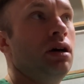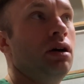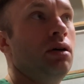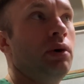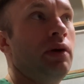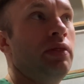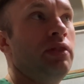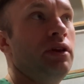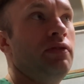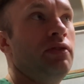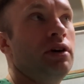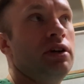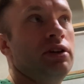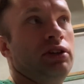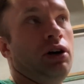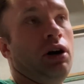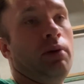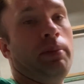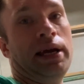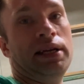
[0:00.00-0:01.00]
when you first
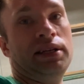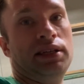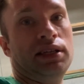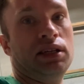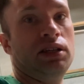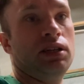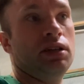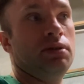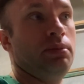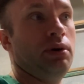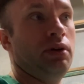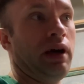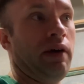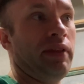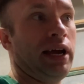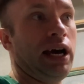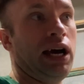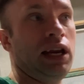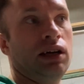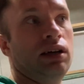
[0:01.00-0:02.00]
start painting you just put down the
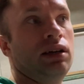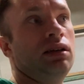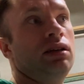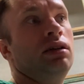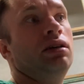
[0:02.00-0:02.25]
colour,